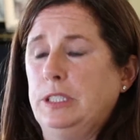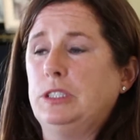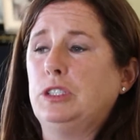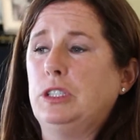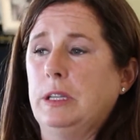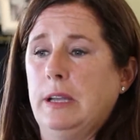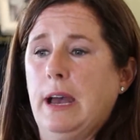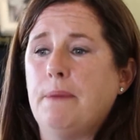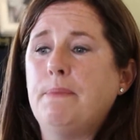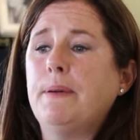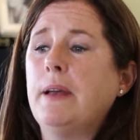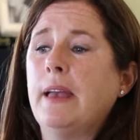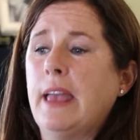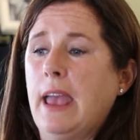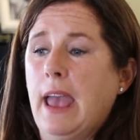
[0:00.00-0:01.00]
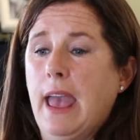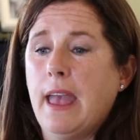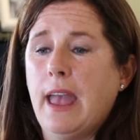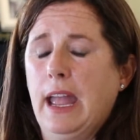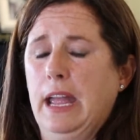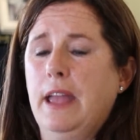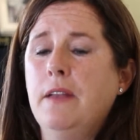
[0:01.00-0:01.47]
stood up
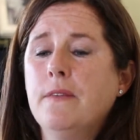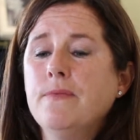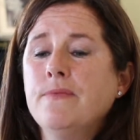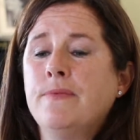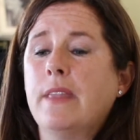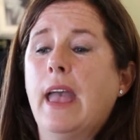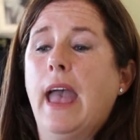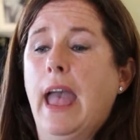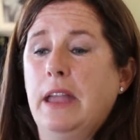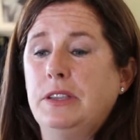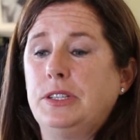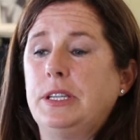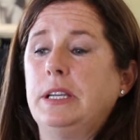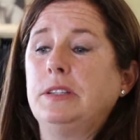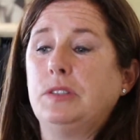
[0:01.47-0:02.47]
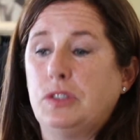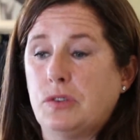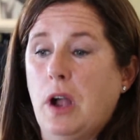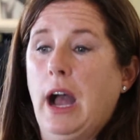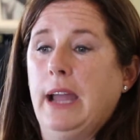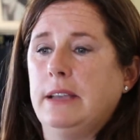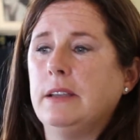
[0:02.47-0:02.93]
and she
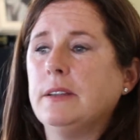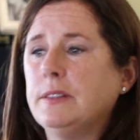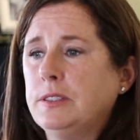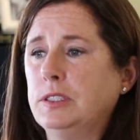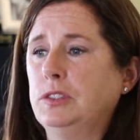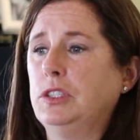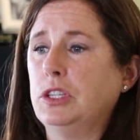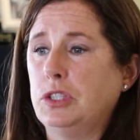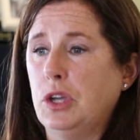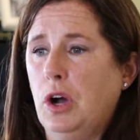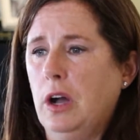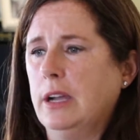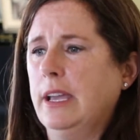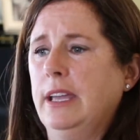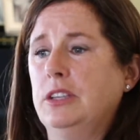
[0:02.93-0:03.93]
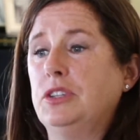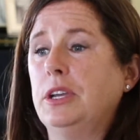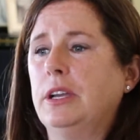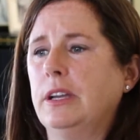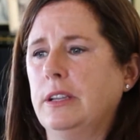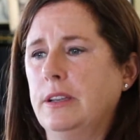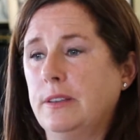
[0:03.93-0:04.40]
tried to talk and
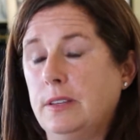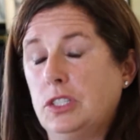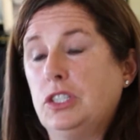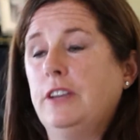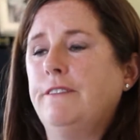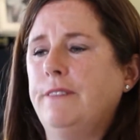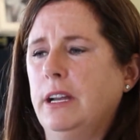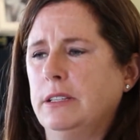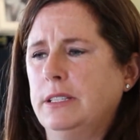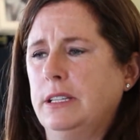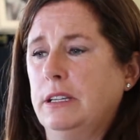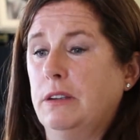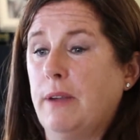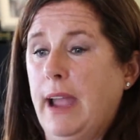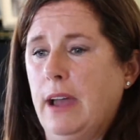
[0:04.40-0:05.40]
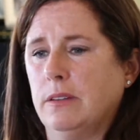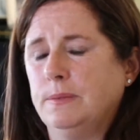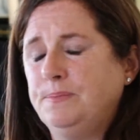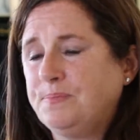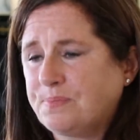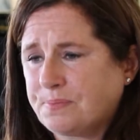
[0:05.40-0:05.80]
she couldn't. She fell to the ground